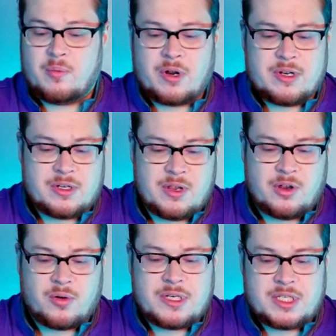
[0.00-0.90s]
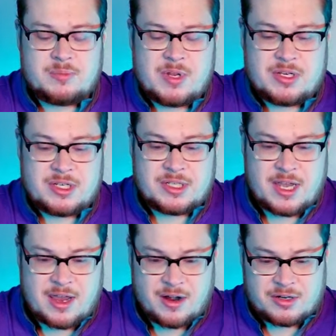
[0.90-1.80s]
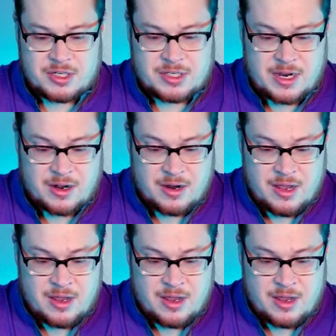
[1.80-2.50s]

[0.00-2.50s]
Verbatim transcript: We're going to increase the speed just a hair, just a hair.